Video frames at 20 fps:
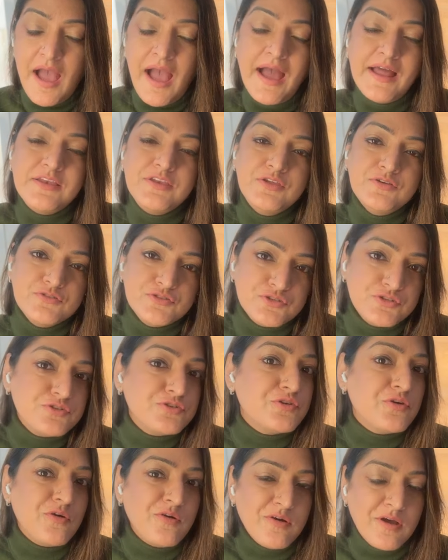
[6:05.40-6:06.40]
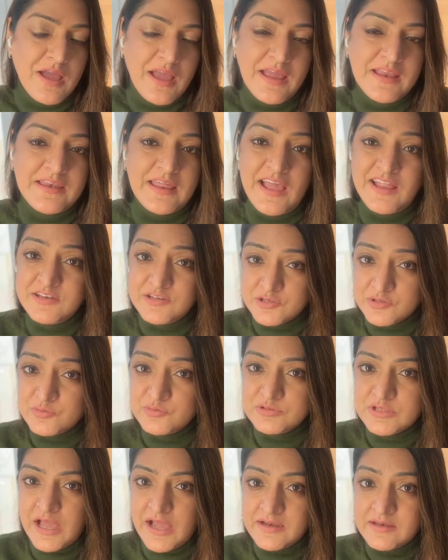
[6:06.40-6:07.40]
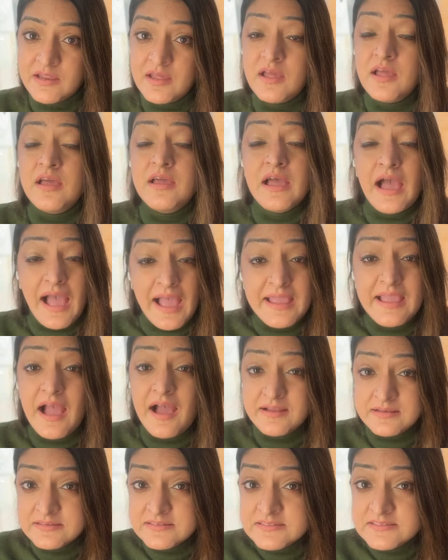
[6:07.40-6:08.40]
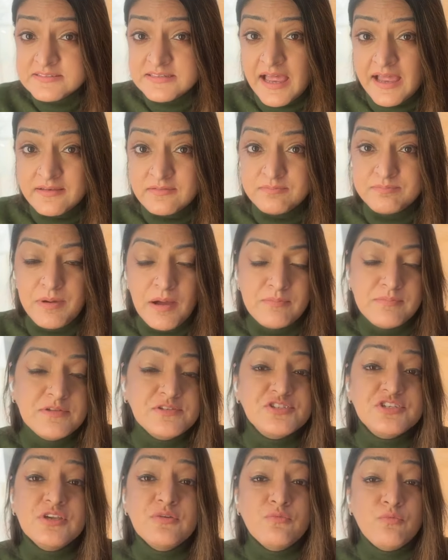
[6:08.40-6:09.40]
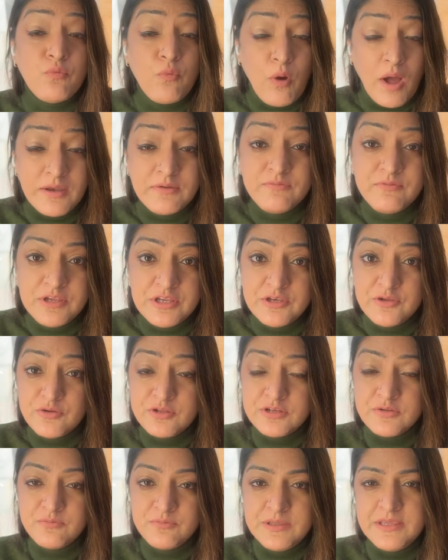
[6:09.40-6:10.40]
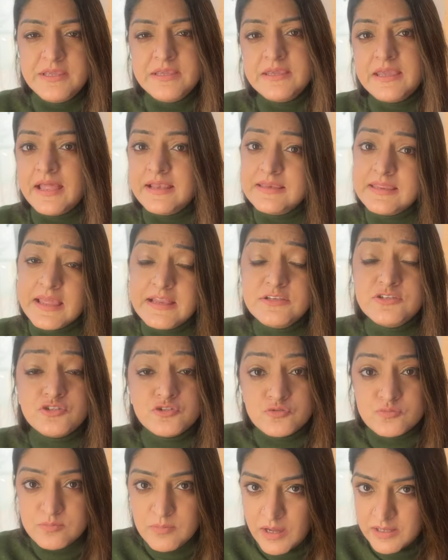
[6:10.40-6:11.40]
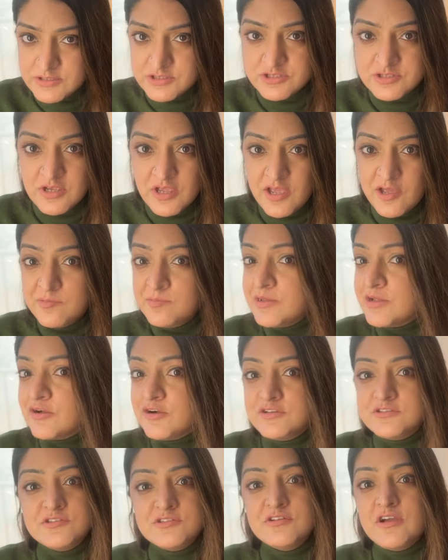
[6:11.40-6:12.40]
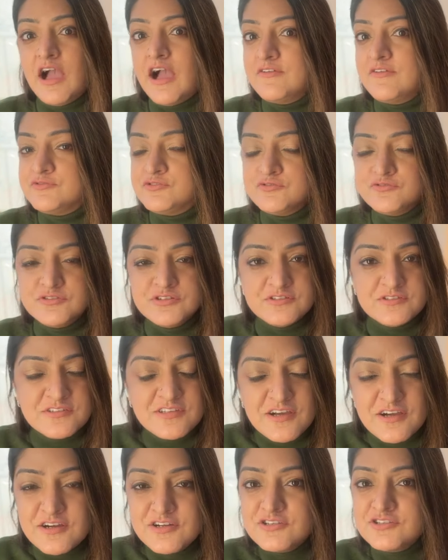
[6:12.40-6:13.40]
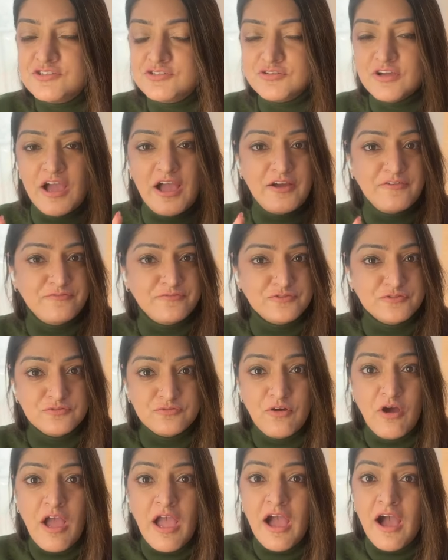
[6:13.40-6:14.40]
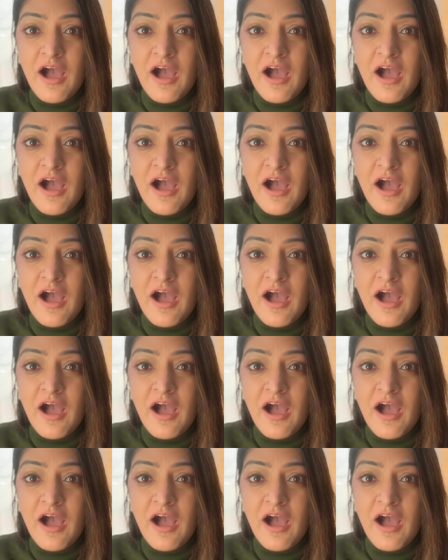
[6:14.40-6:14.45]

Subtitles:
and you should go ahead and do that. I understand publishing one video in a week can get too much because you have to research, you have to